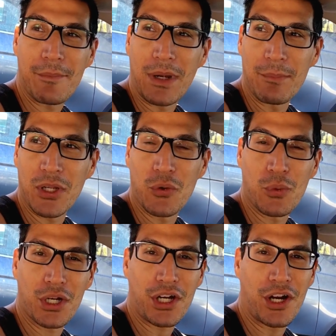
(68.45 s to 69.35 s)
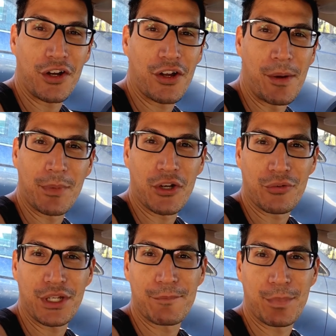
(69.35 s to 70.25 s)
I'm going to work harder, I'm going
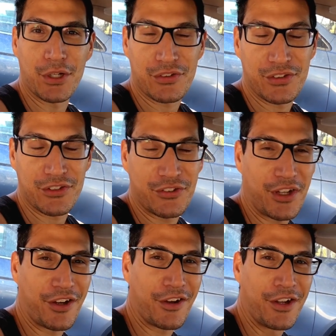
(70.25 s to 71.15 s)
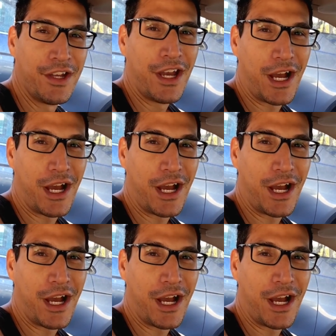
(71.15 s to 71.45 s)
to read books this year,